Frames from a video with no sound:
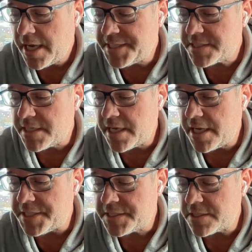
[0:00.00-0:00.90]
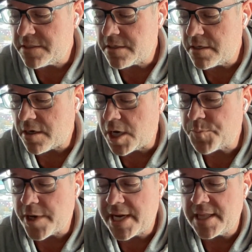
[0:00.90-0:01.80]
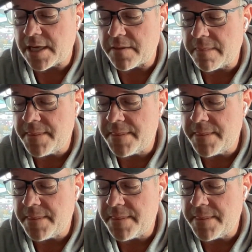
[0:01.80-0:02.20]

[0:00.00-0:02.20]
it's heartbreaking that